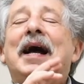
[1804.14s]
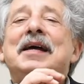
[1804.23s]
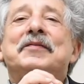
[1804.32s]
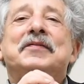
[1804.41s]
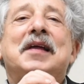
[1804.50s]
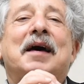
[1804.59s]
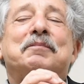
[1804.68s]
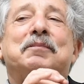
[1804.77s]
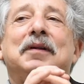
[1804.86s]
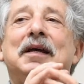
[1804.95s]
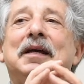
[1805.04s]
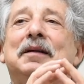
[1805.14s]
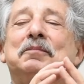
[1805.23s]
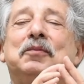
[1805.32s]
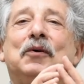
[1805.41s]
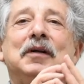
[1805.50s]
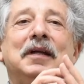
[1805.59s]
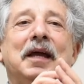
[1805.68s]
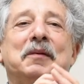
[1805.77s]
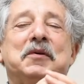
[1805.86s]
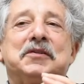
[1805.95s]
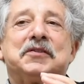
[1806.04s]
I have not played a board
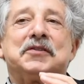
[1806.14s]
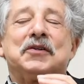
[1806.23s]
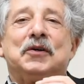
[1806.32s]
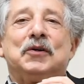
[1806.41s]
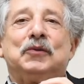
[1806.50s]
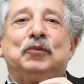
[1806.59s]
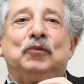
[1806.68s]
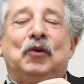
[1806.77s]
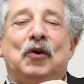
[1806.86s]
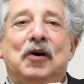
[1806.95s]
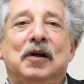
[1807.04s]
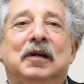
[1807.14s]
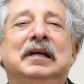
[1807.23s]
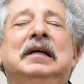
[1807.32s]
game in so long,